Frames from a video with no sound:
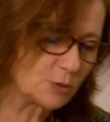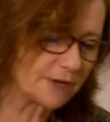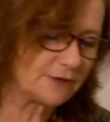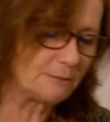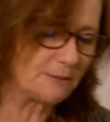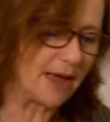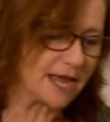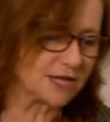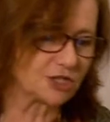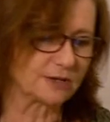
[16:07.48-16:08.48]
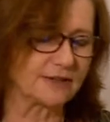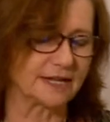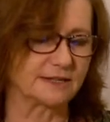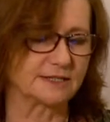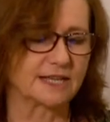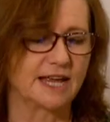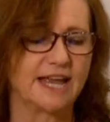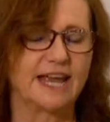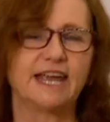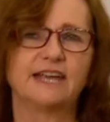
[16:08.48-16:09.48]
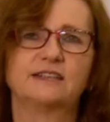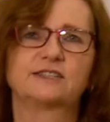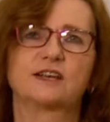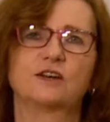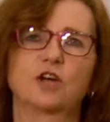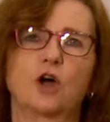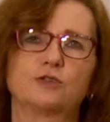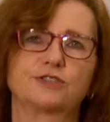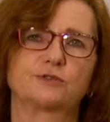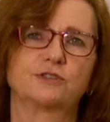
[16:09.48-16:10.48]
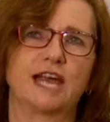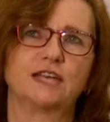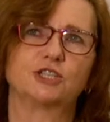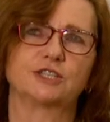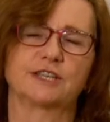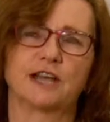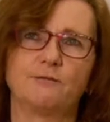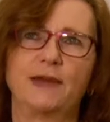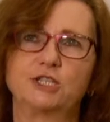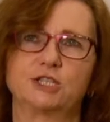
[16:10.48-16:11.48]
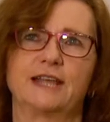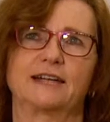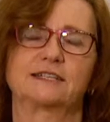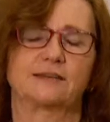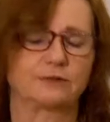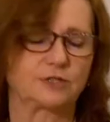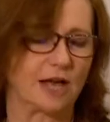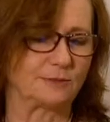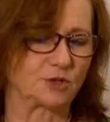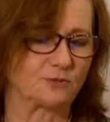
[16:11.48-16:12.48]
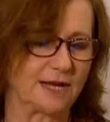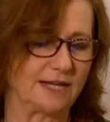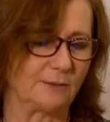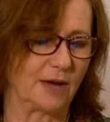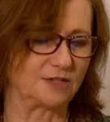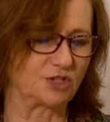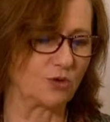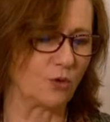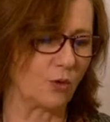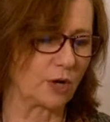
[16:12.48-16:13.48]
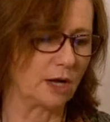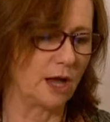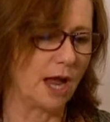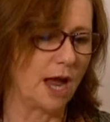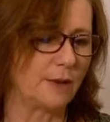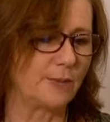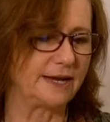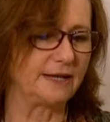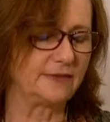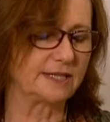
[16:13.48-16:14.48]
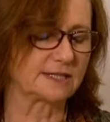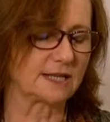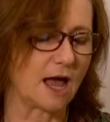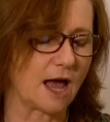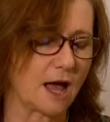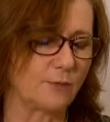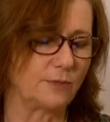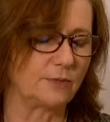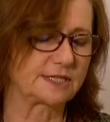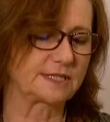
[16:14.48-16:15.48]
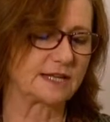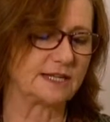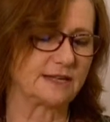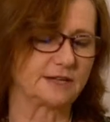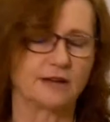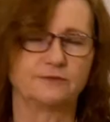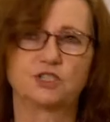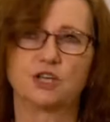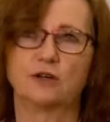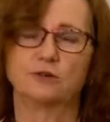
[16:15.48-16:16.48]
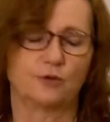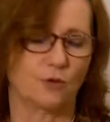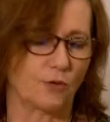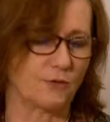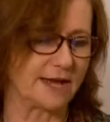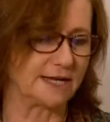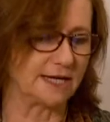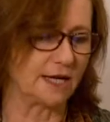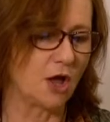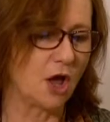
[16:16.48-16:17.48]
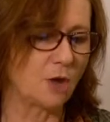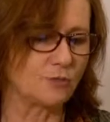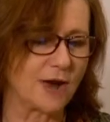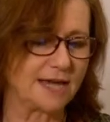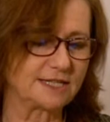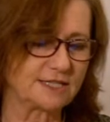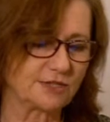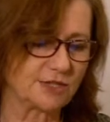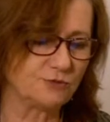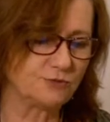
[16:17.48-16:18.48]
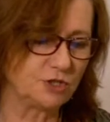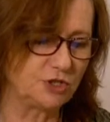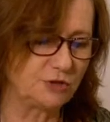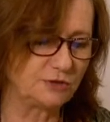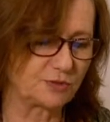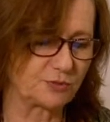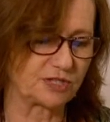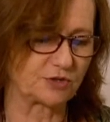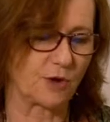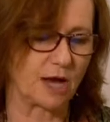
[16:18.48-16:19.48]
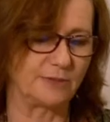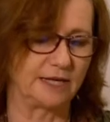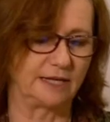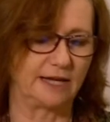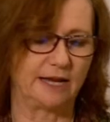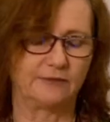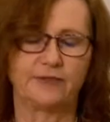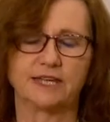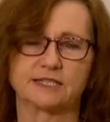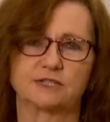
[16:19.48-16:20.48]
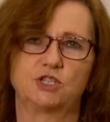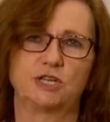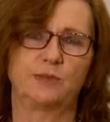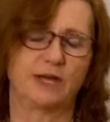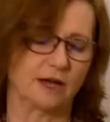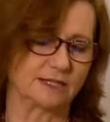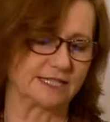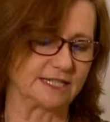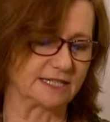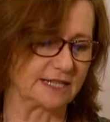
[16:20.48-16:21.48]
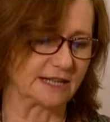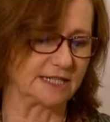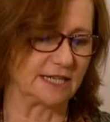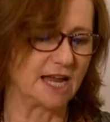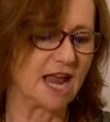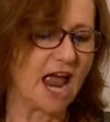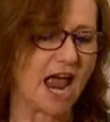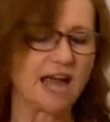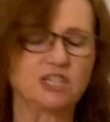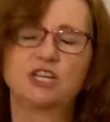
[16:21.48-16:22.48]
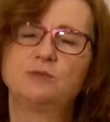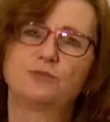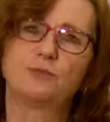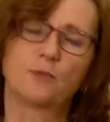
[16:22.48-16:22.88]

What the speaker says: one of the major things is consultations, and I've mentioned that several times already in my talk. But in this study that I've shown already, practices who reduced prescribing in this GPRD study actually